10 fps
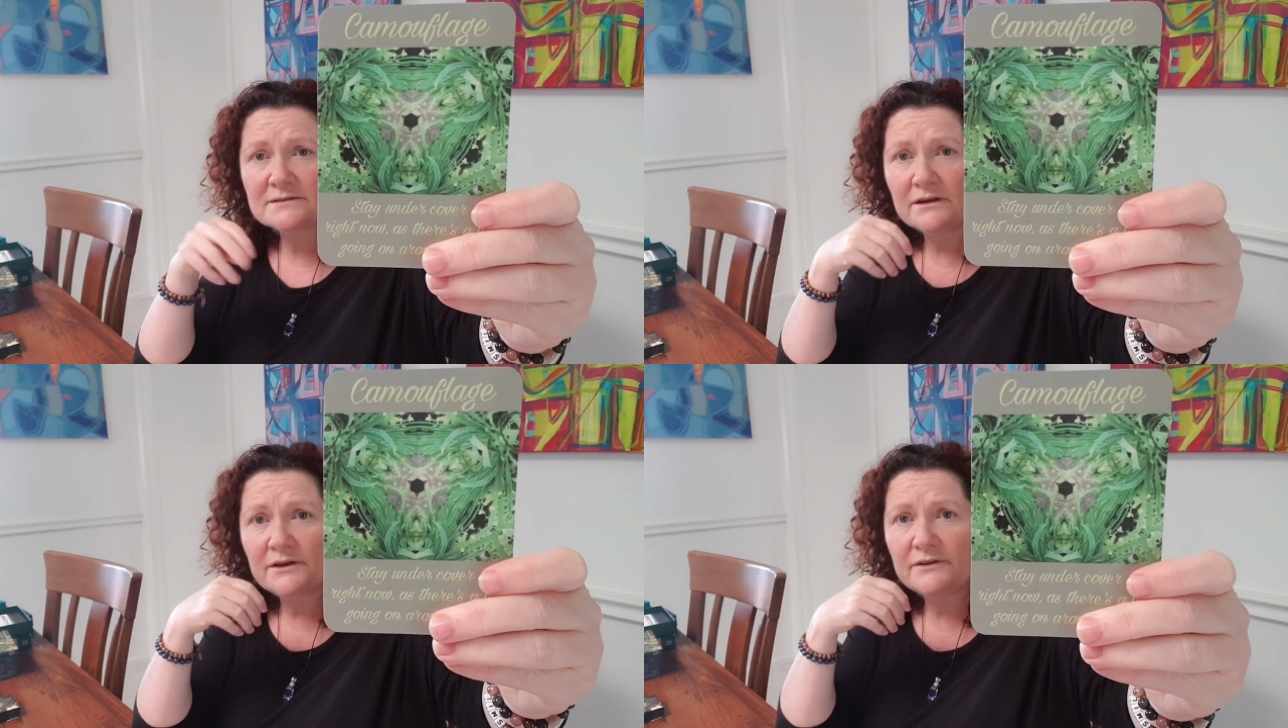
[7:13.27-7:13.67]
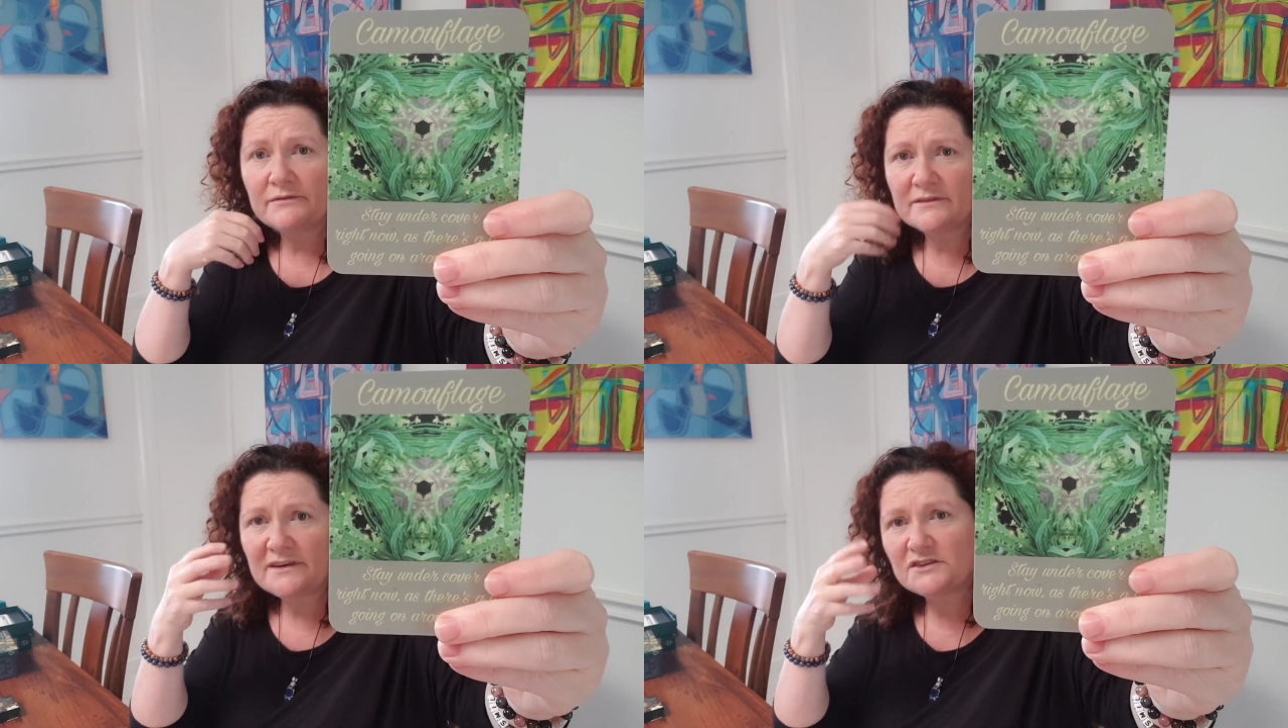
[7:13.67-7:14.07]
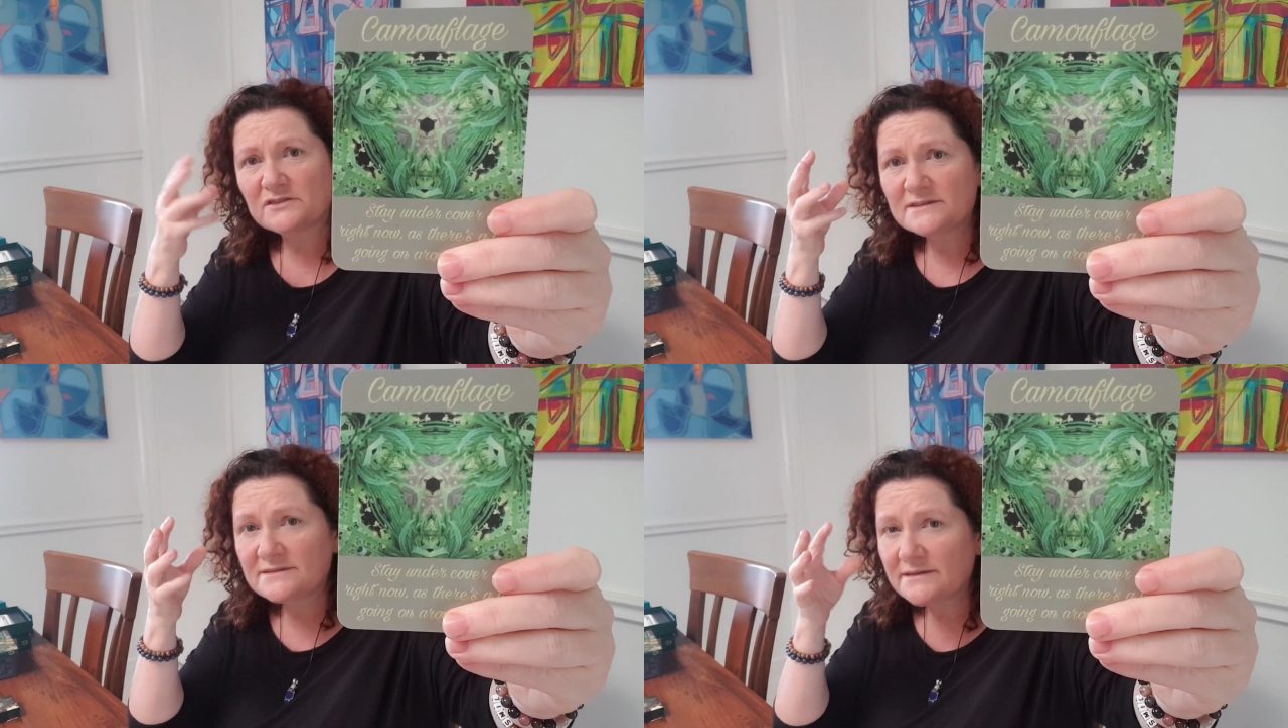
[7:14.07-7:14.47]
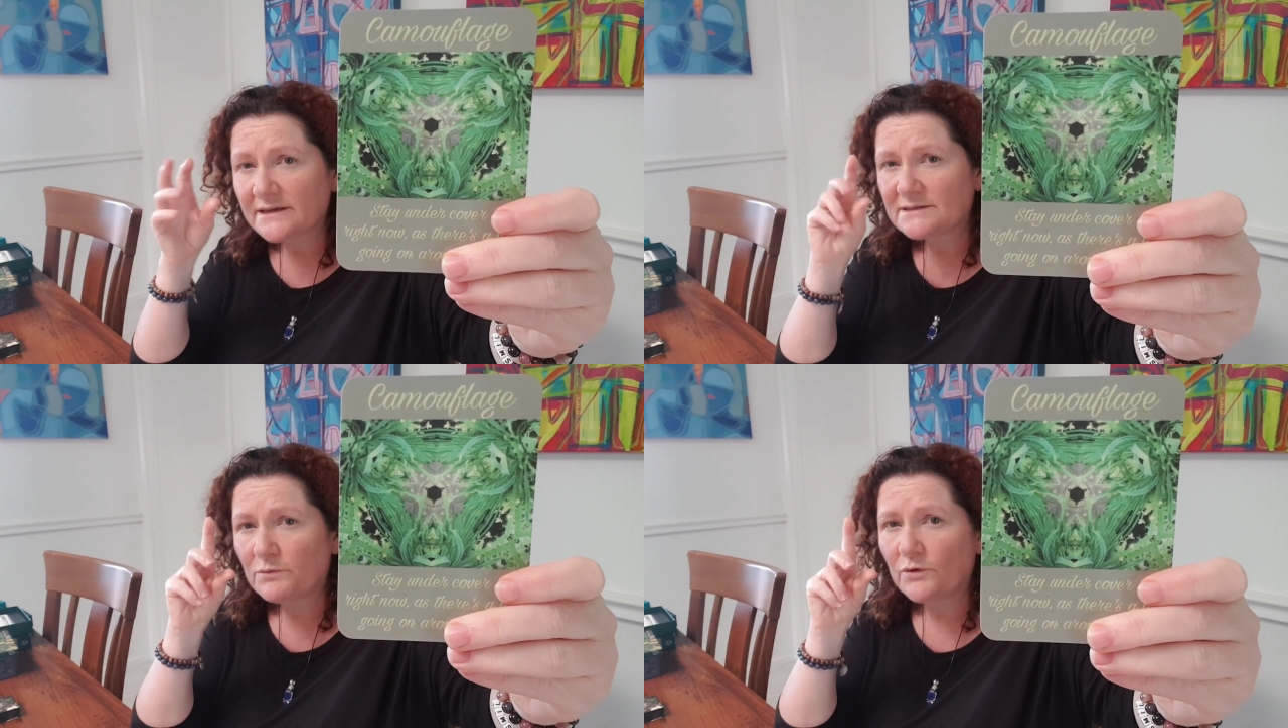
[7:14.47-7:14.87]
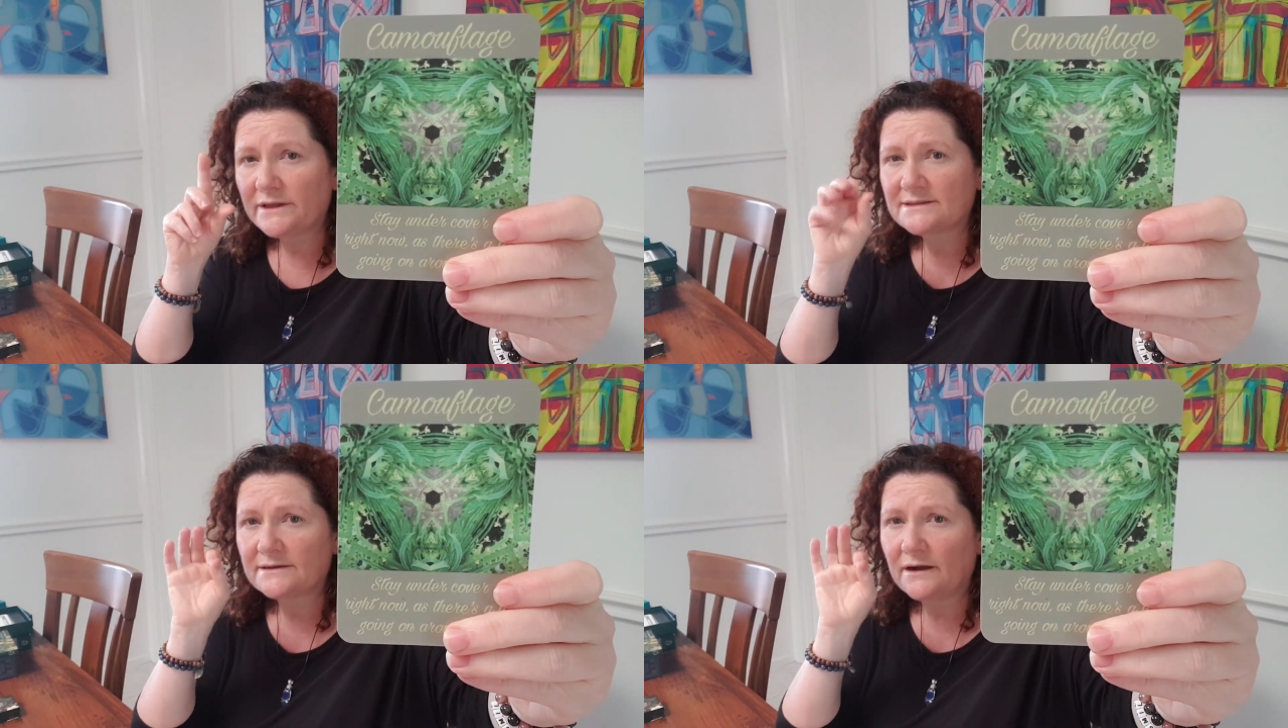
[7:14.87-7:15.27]
So there's actually 6
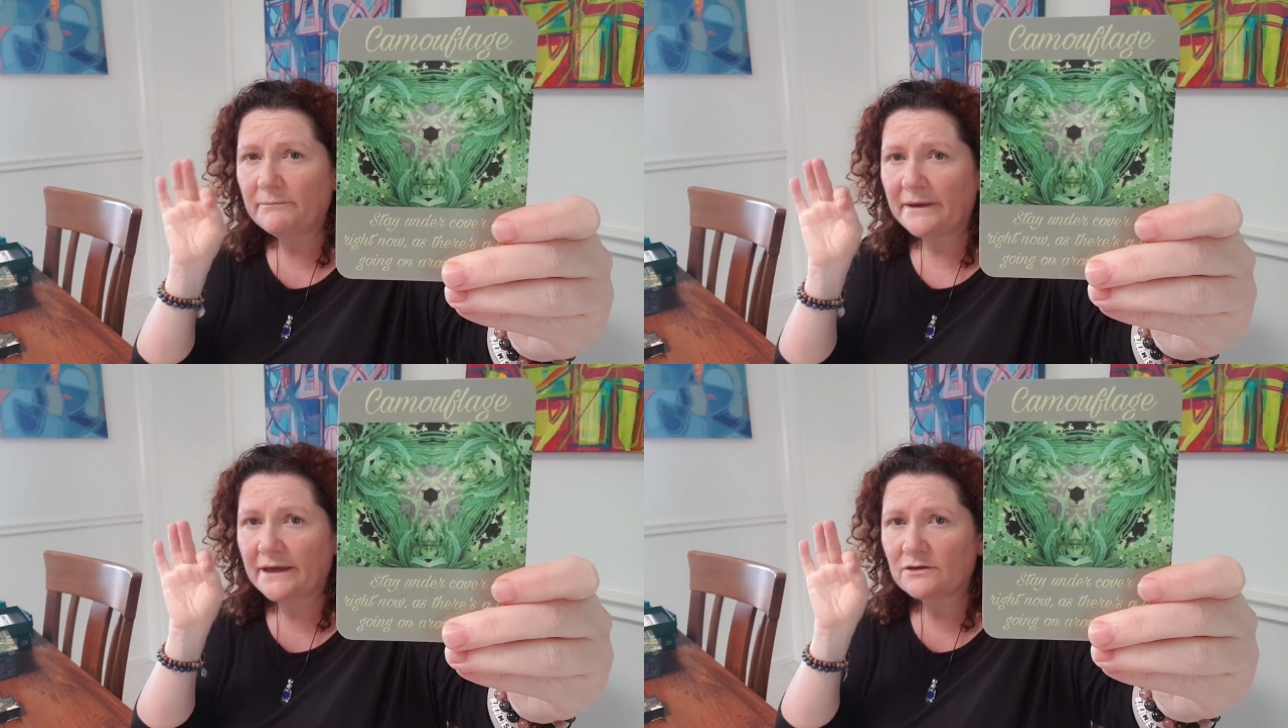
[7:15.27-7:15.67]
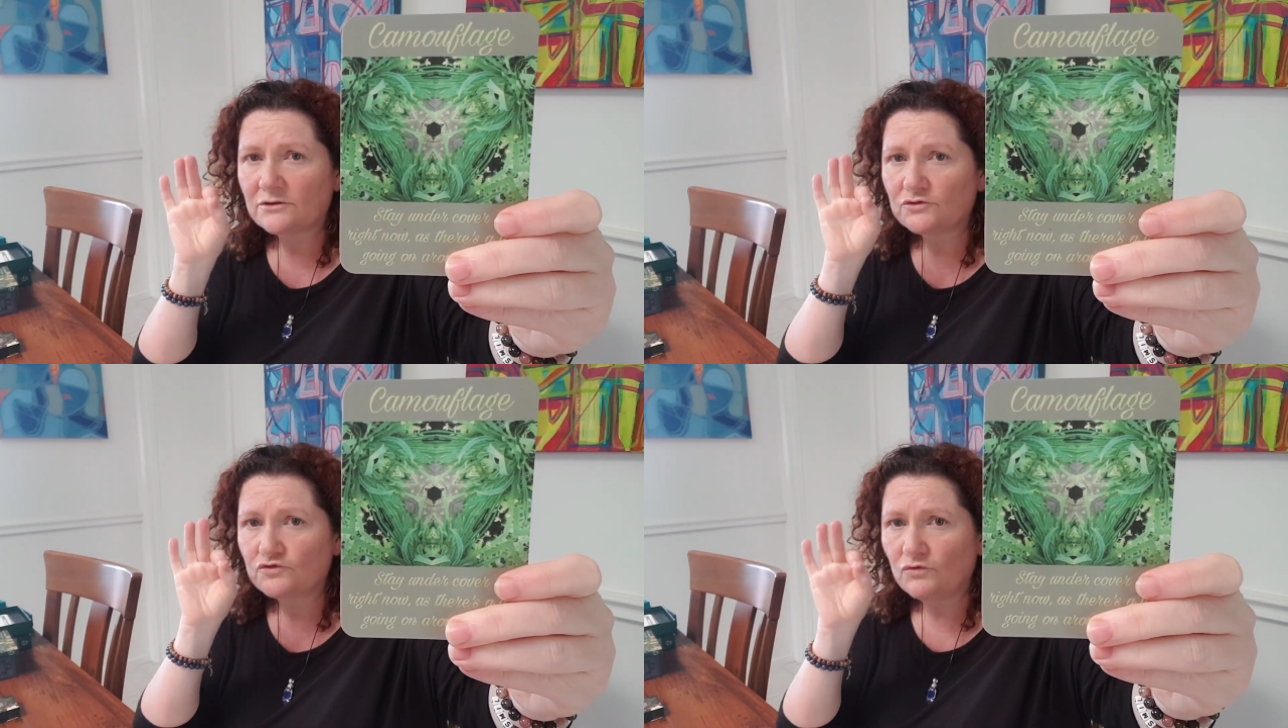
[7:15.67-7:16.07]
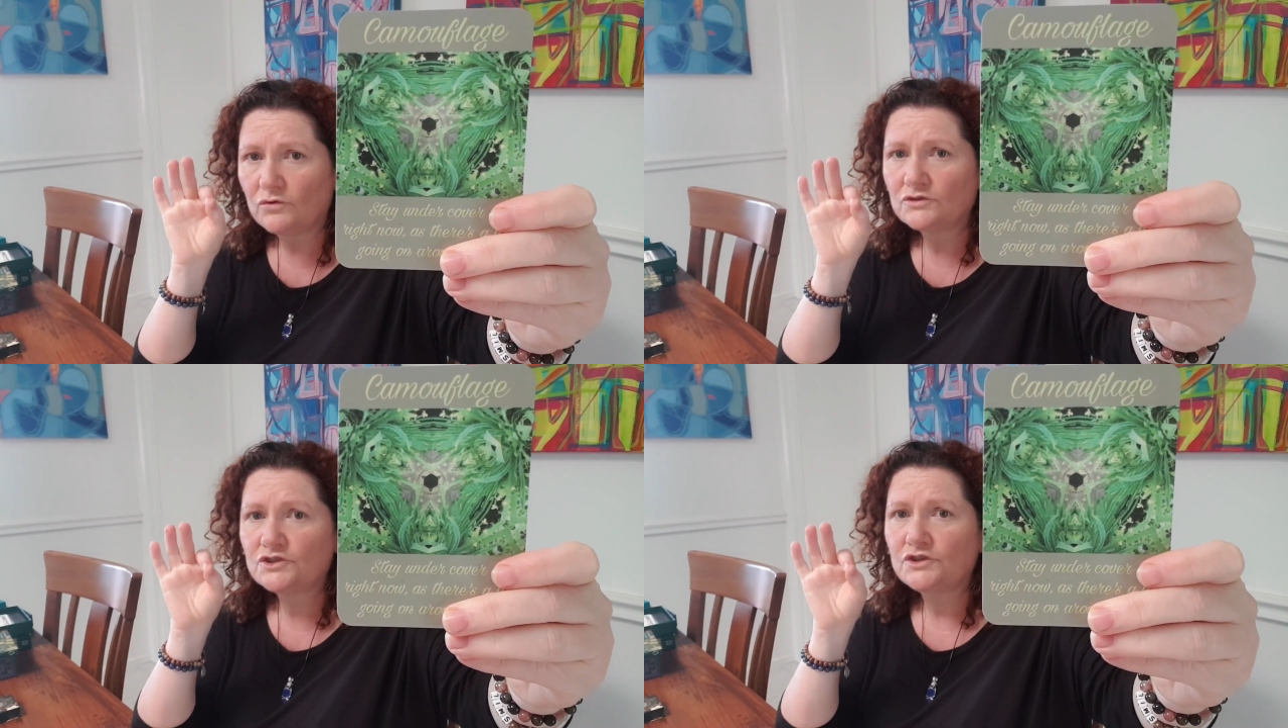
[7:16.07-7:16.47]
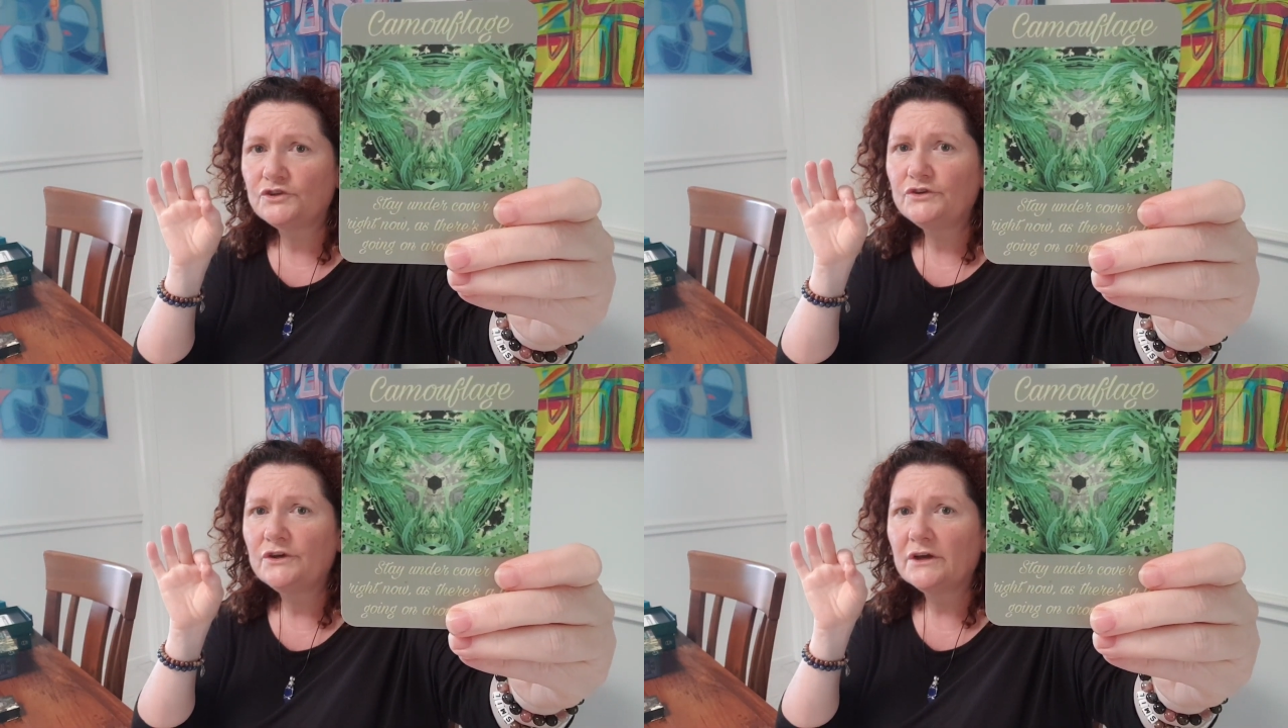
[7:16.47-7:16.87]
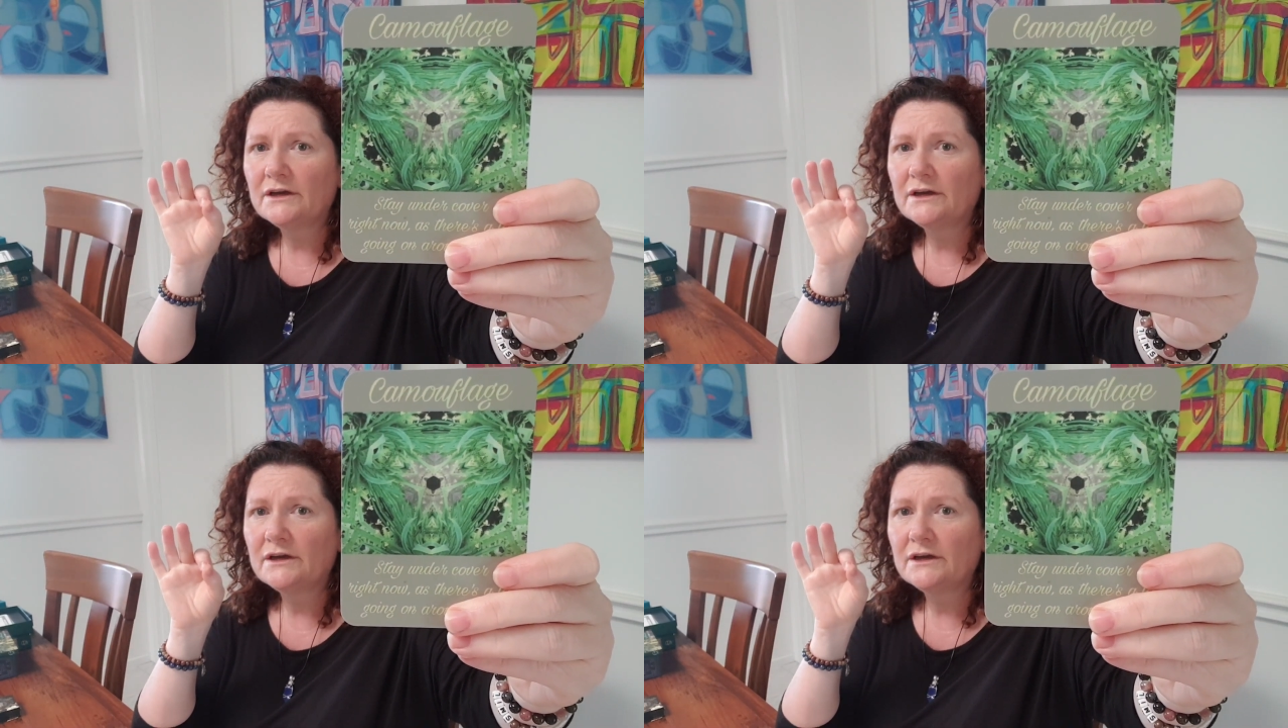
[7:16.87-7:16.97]
points that I'm being drawn to.